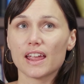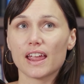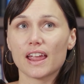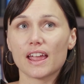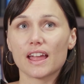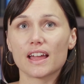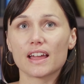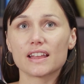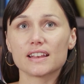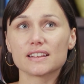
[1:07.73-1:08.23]

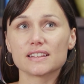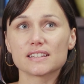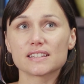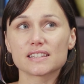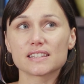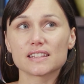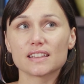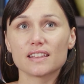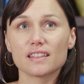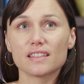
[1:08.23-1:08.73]

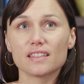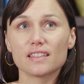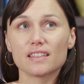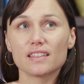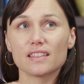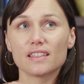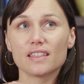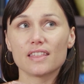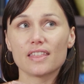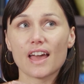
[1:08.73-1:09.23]
And
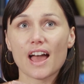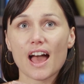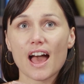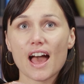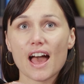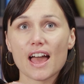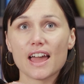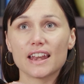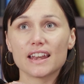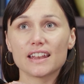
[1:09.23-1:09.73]

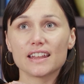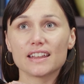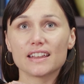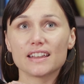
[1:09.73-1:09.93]
that